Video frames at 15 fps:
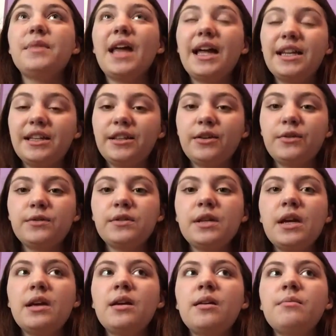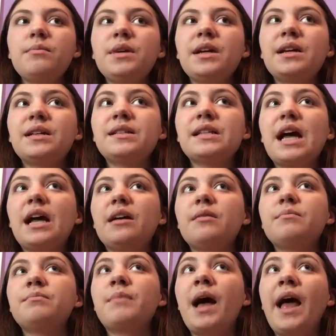edit those, because
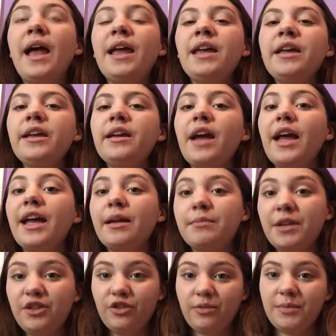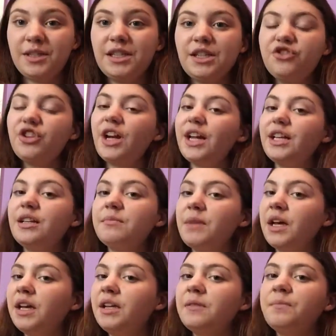I had my German teacher edit
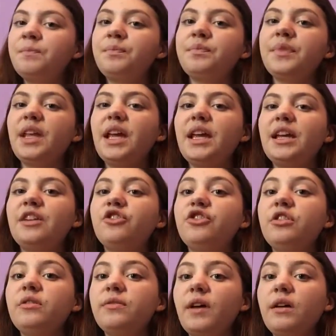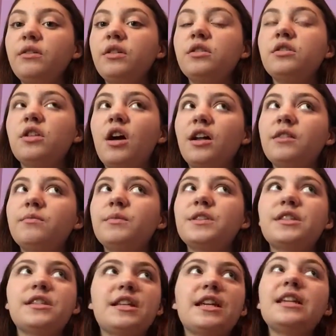mine, and she found a lot of
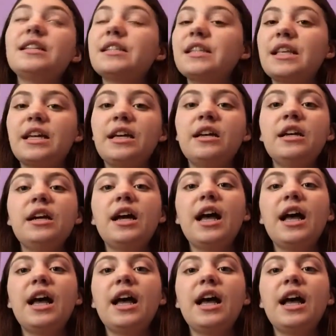mistakes that